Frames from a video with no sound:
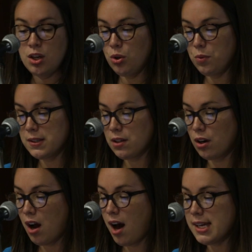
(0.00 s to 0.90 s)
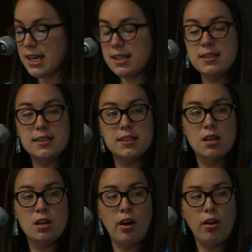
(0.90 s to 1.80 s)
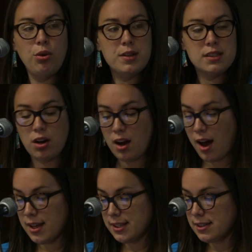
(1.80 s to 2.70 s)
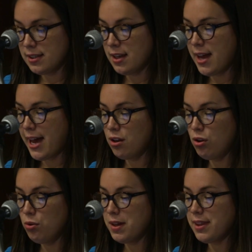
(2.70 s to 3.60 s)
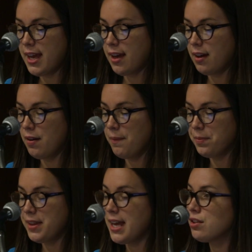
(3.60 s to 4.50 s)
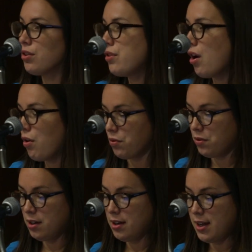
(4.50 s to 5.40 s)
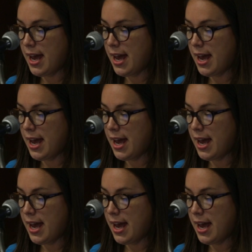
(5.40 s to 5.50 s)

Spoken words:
who is our audience, who is our us, and who we think things are known,